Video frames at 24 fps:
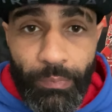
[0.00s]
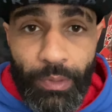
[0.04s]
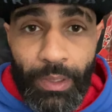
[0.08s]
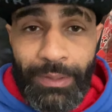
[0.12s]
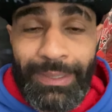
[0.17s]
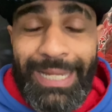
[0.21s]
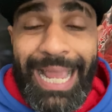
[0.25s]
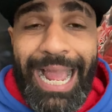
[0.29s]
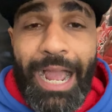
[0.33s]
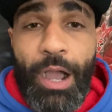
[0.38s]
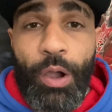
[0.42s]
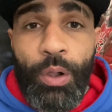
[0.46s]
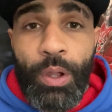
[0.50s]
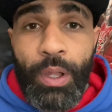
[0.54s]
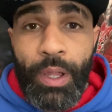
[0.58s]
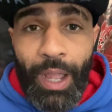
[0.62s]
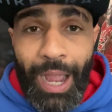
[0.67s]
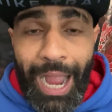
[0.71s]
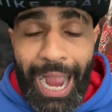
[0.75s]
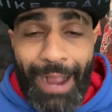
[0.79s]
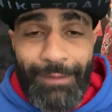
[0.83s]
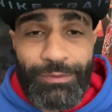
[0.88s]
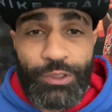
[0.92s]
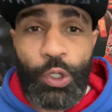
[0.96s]
Now,
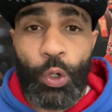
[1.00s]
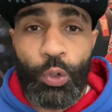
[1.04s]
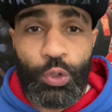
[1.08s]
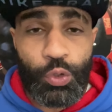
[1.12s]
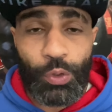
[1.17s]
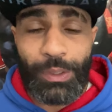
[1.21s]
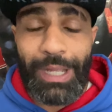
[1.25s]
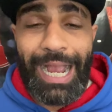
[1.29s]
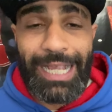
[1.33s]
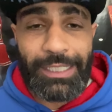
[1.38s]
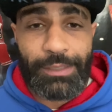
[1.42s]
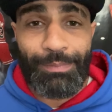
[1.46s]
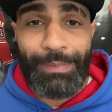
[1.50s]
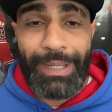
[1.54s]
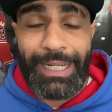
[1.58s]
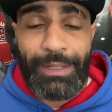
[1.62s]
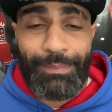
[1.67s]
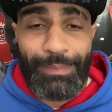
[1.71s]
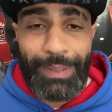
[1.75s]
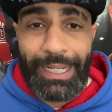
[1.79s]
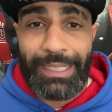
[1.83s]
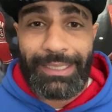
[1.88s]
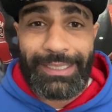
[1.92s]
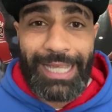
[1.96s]
I've told you guys many,
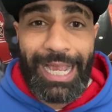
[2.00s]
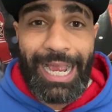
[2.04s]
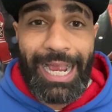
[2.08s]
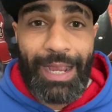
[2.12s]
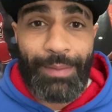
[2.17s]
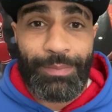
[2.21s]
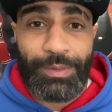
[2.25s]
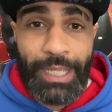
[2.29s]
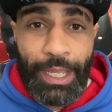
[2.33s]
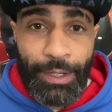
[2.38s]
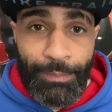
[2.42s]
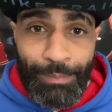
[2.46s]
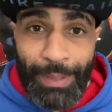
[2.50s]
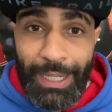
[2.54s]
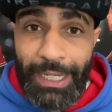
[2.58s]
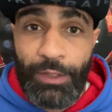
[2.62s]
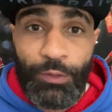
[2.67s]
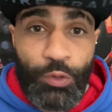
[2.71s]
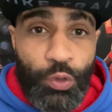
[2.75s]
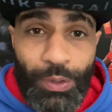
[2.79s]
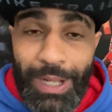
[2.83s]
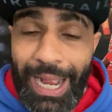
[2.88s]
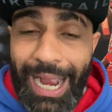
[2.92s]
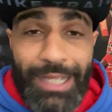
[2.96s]
many times, and many
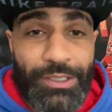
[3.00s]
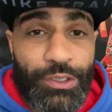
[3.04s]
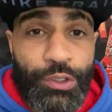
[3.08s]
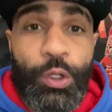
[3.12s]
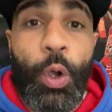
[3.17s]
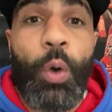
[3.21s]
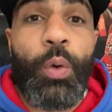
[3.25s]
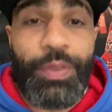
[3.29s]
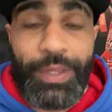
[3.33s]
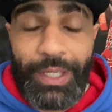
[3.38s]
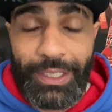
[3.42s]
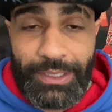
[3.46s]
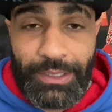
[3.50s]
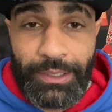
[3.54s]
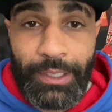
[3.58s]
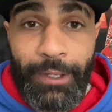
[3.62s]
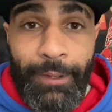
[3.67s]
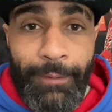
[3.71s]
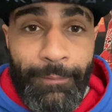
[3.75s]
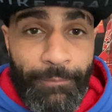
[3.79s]
of you guys know this.